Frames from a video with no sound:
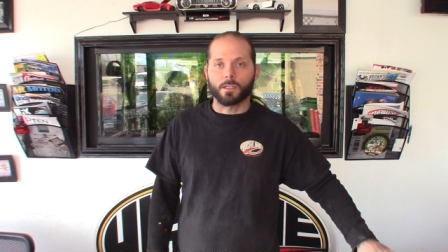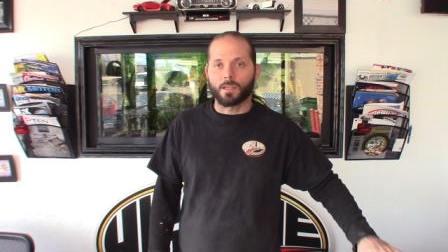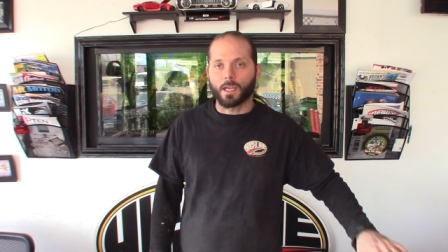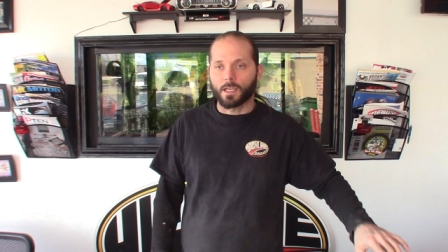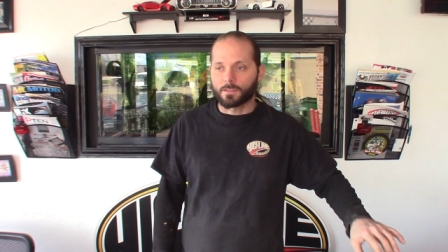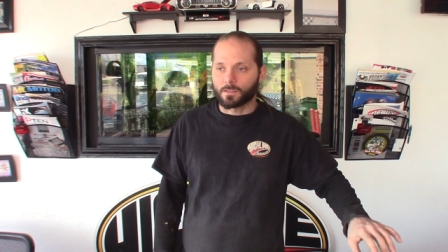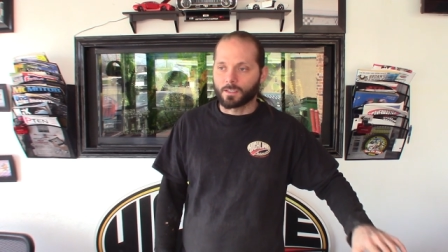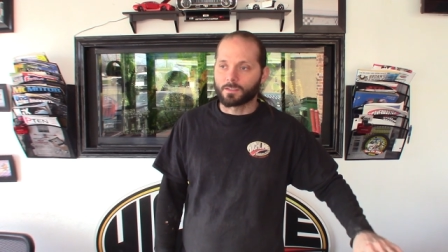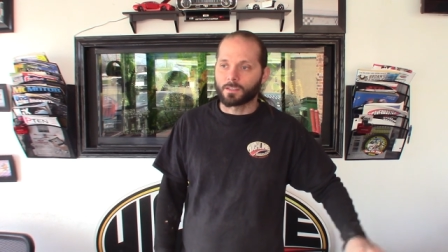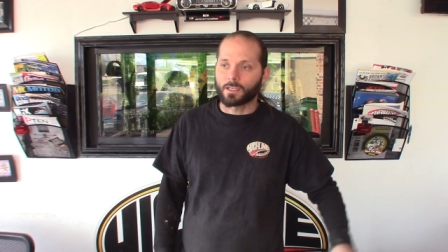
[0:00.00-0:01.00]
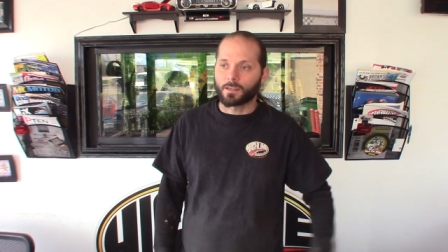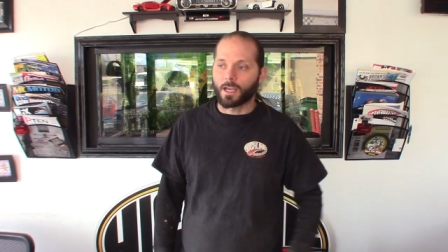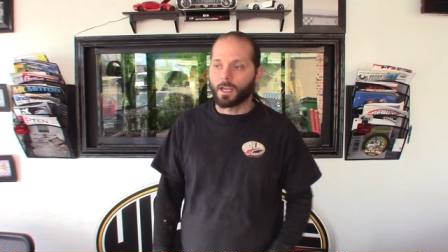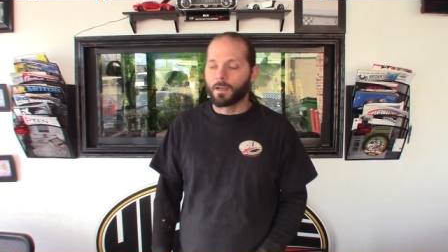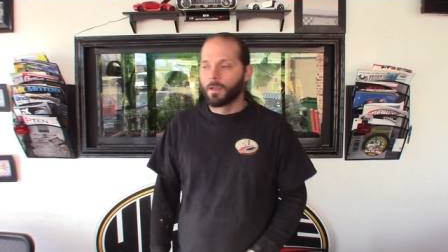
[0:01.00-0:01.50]
days and things like
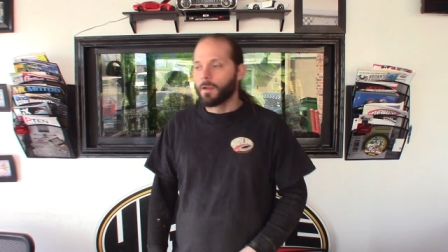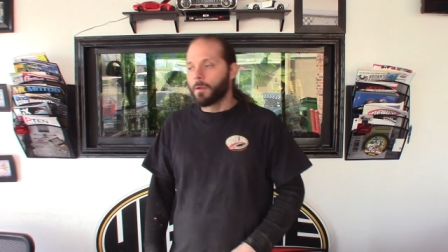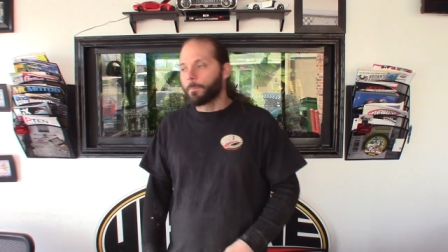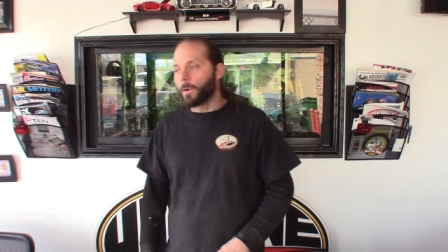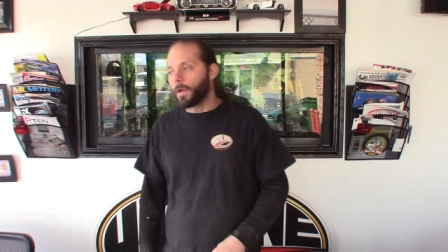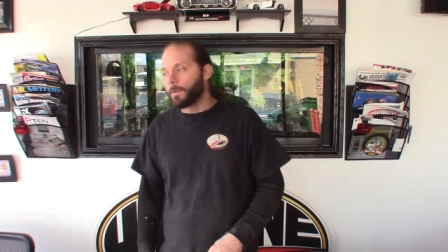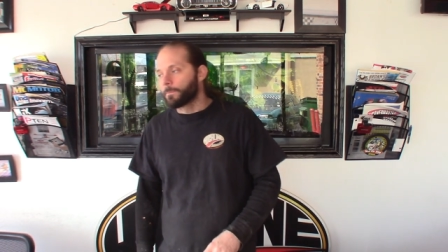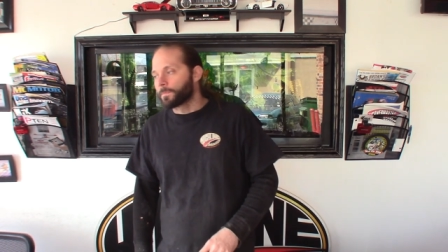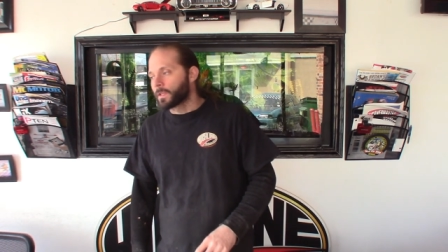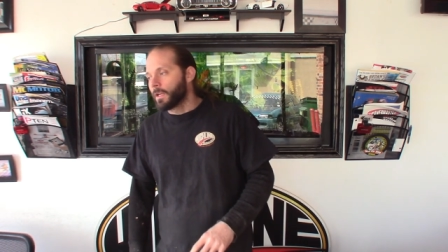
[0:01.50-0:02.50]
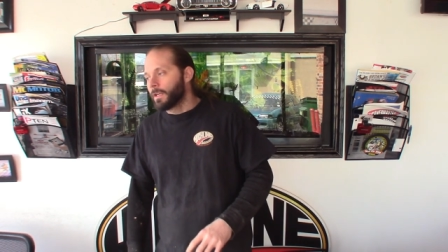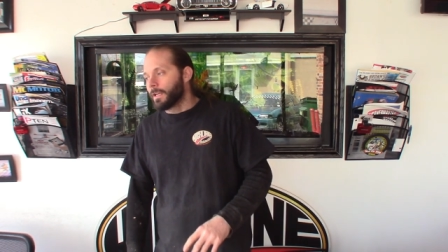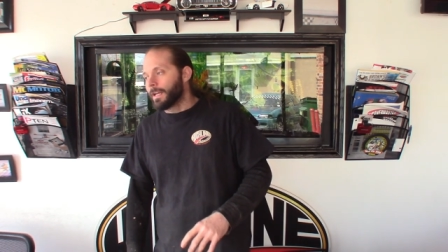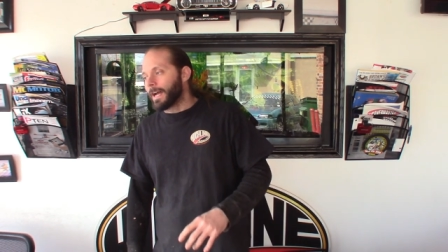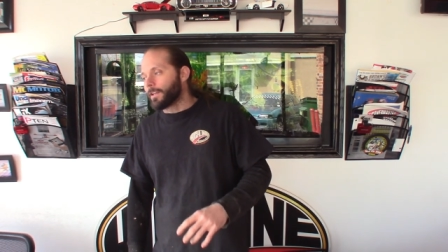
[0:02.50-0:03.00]
that. But,
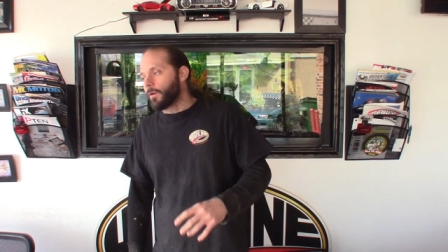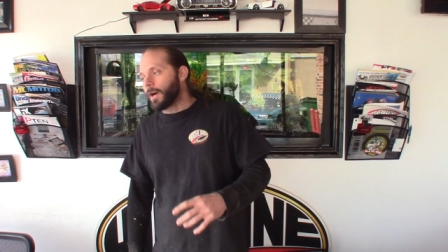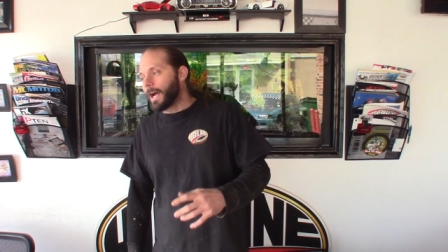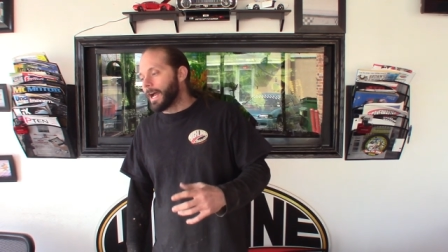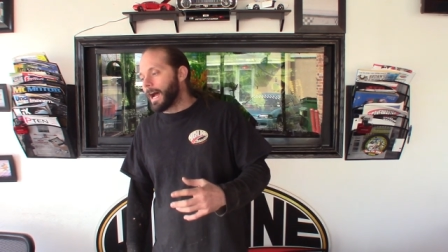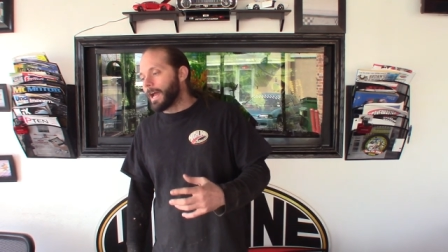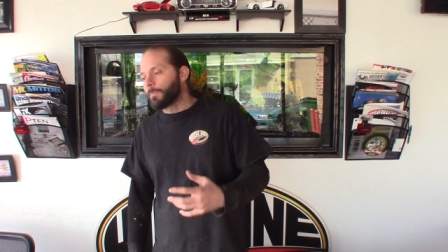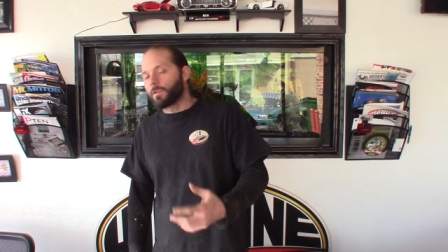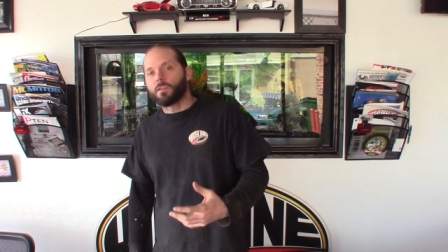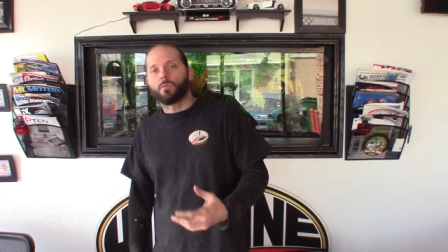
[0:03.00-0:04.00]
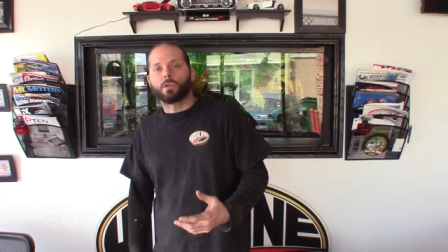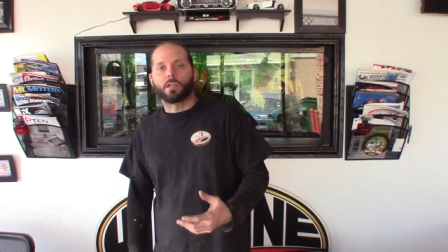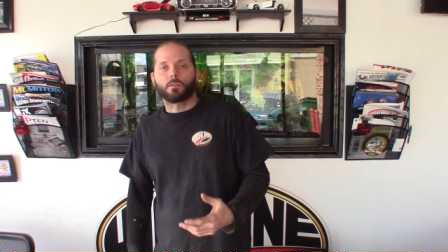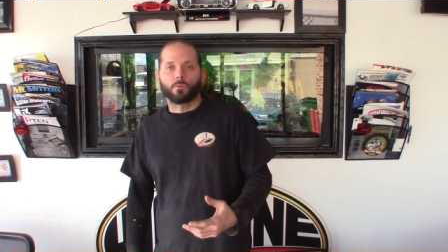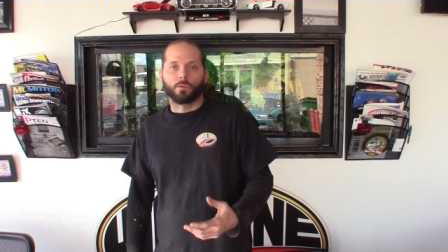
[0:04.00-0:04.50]
you know, I believe we'll
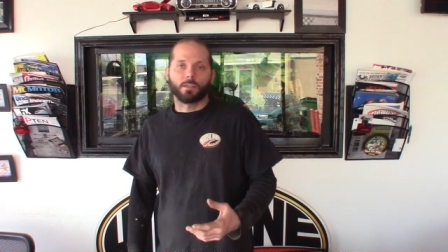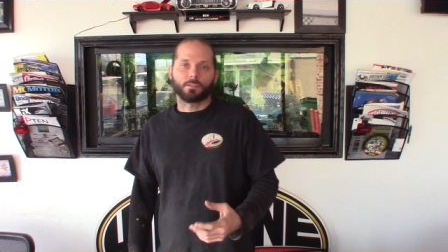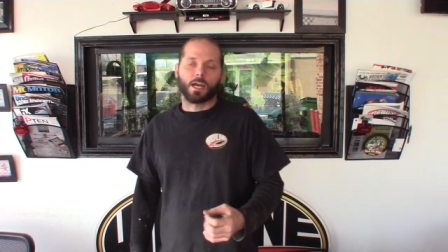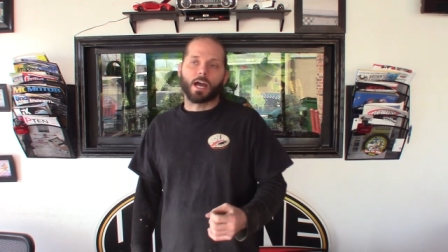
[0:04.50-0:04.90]
get through this.